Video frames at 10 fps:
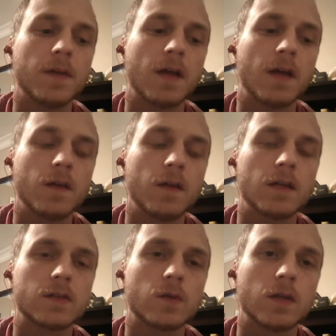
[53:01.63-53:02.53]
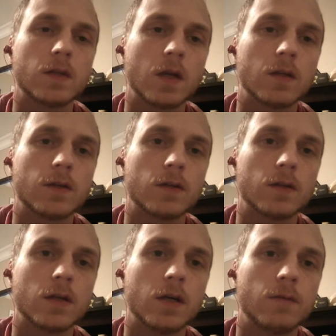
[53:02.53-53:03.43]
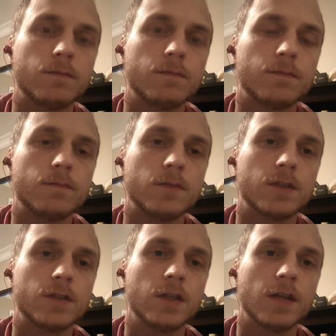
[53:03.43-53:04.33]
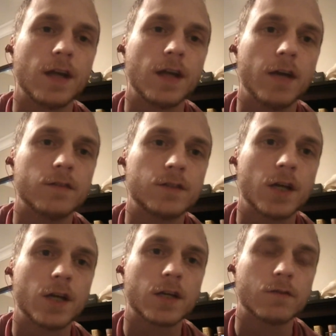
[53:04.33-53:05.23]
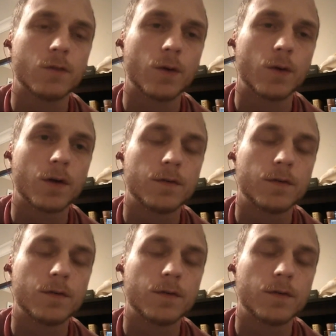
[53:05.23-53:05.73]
I think that's what that little machine they have is checking for.